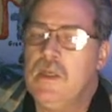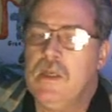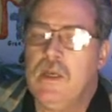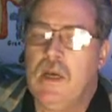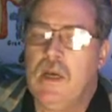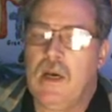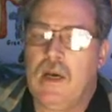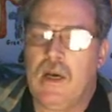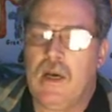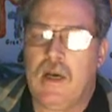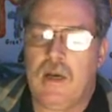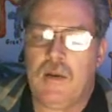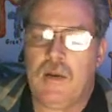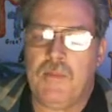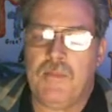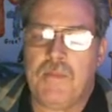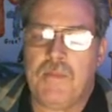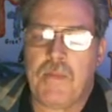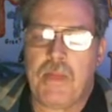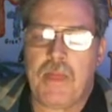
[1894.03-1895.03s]

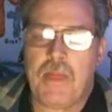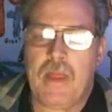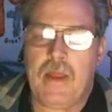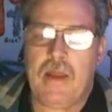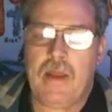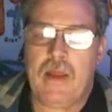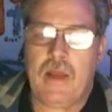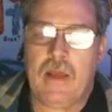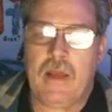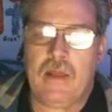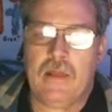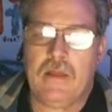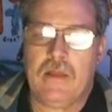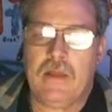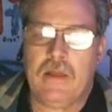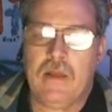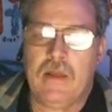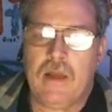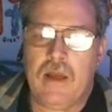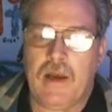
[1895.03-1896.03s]
Some
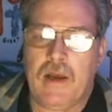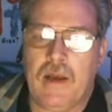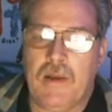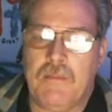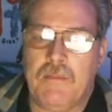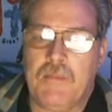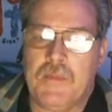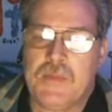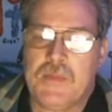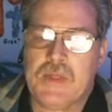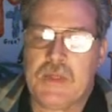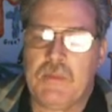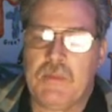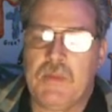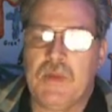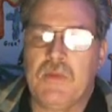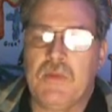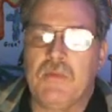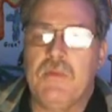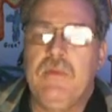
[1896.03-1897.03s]

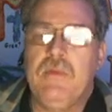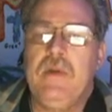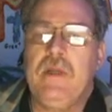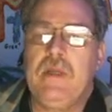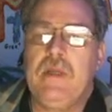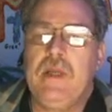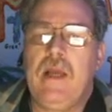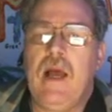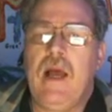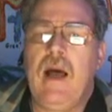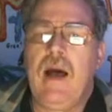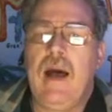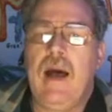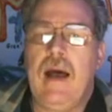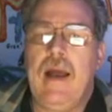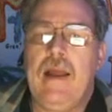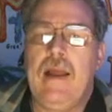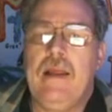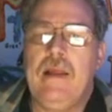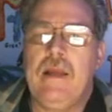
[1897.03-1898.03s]
of the really
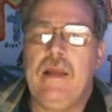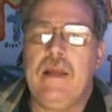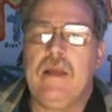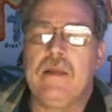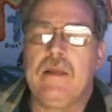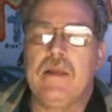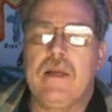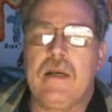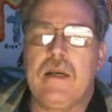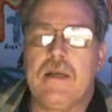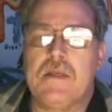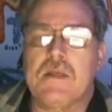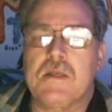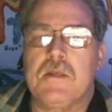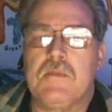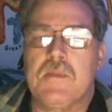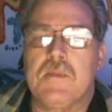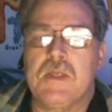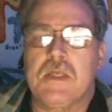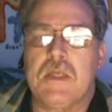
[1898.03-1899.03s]
high-end
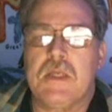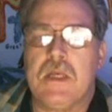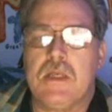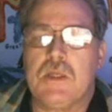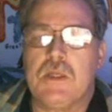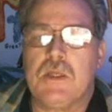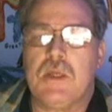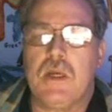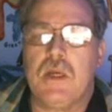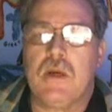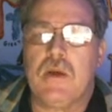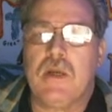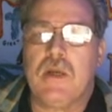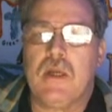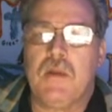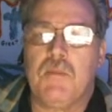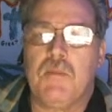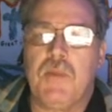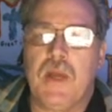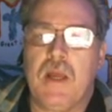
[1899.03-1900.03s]
custom stationery
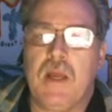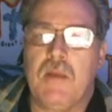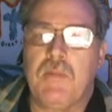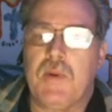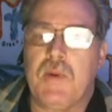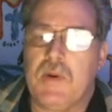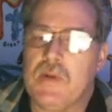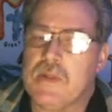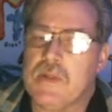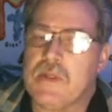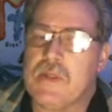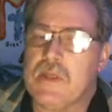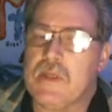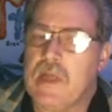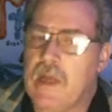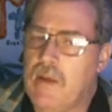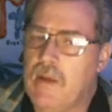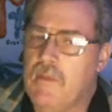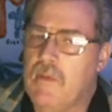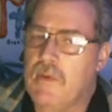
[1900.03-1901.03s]
and papers
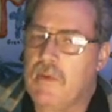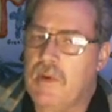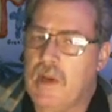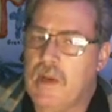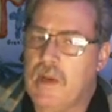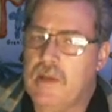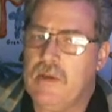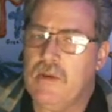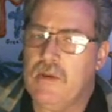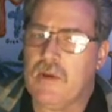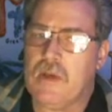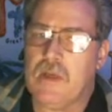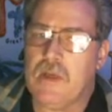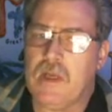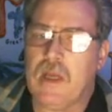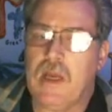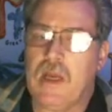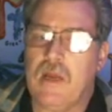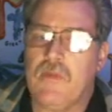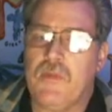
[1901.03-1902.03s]
that you could
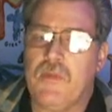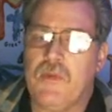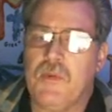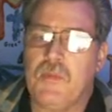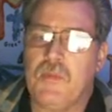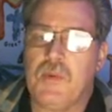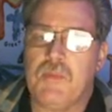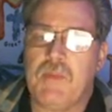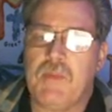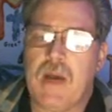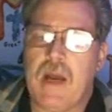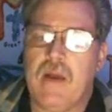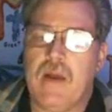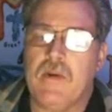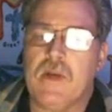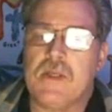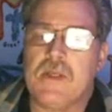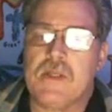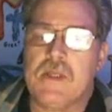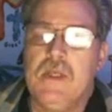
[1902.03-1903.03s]
get through
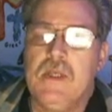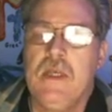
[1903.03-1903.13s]
Papyrus.